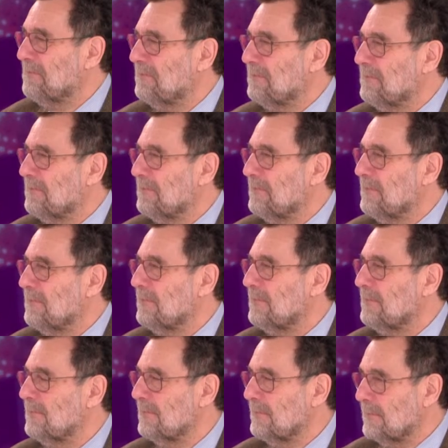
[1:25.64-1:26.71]

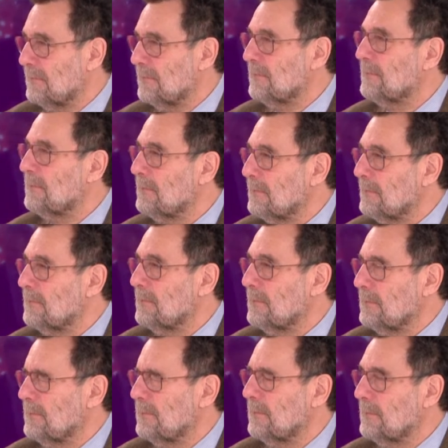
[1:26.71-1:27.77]

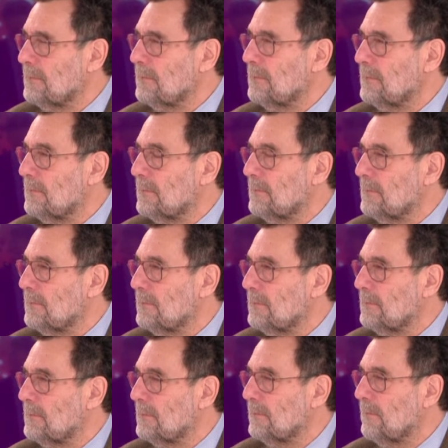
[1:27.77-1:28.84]

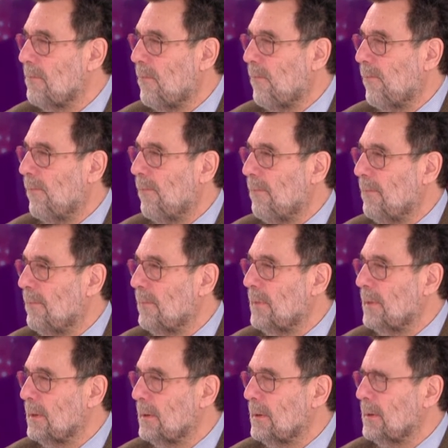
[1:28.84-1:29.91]

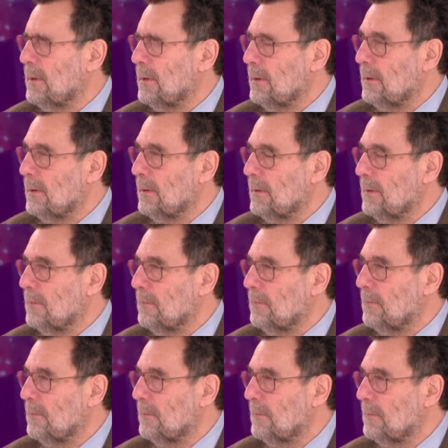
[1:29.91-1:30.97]

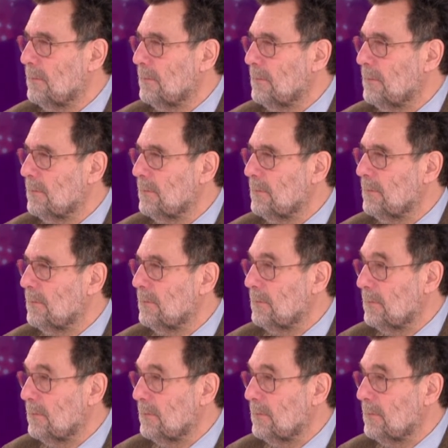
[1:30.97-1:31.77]
This person isn't speaking.